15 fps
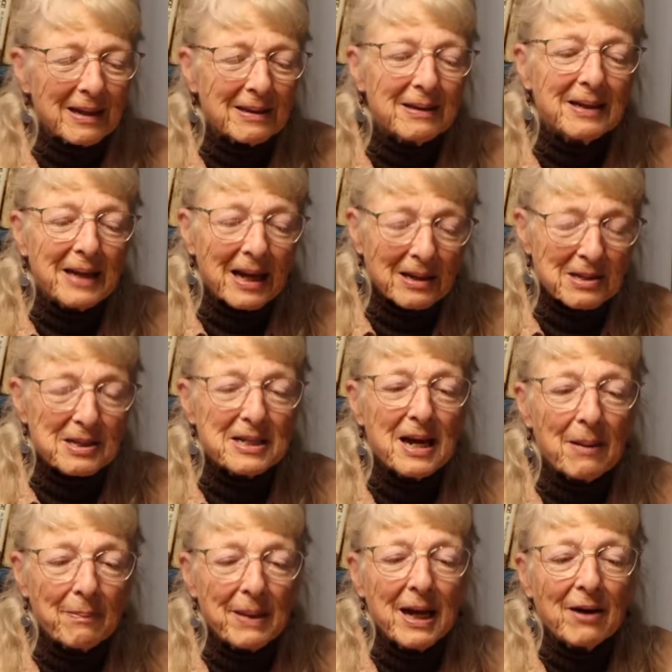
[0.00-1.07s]
the next
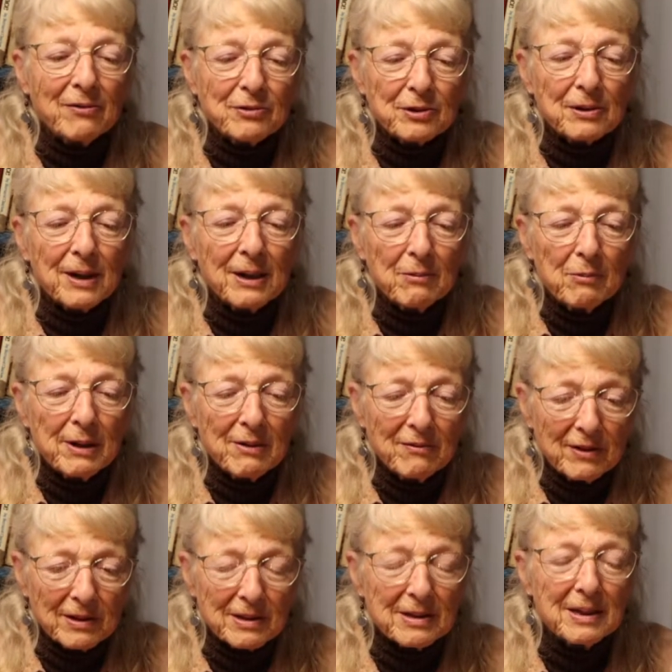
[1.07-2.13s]
step after I weave
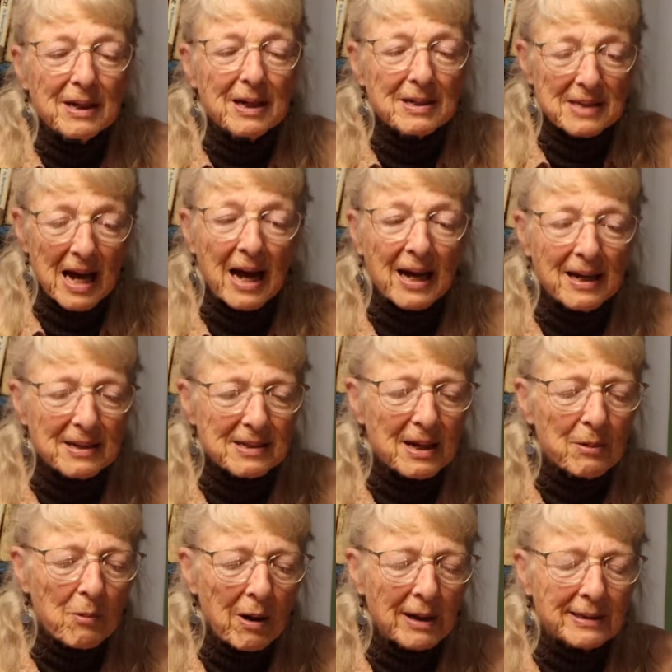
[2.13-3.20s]
it as high as
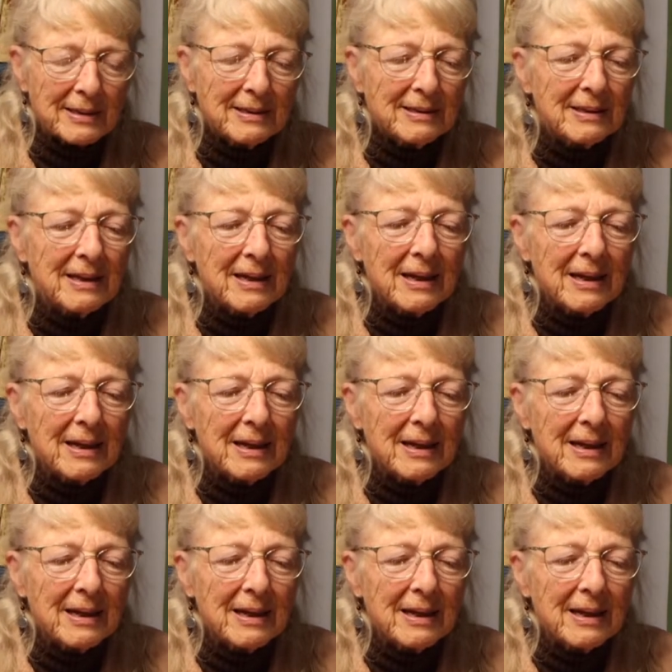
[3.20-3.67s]
I want it